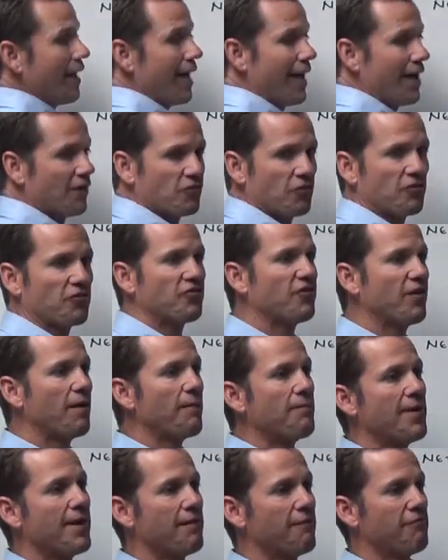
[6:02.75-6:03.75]
as our
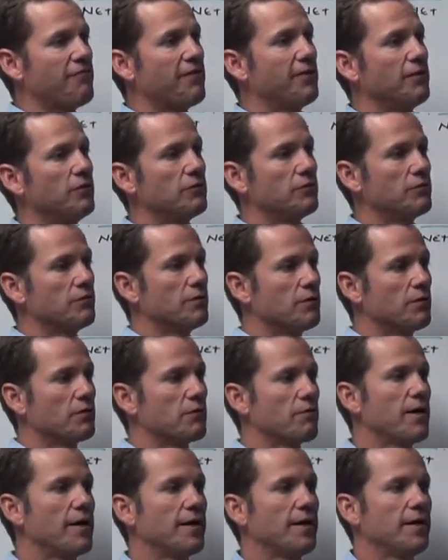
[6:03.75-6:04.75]
subnet field
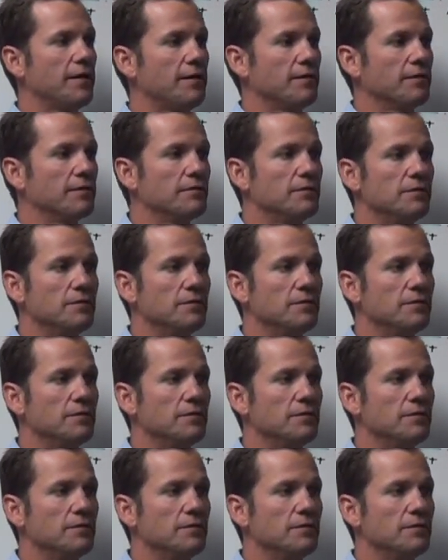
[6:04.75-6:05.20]
right here.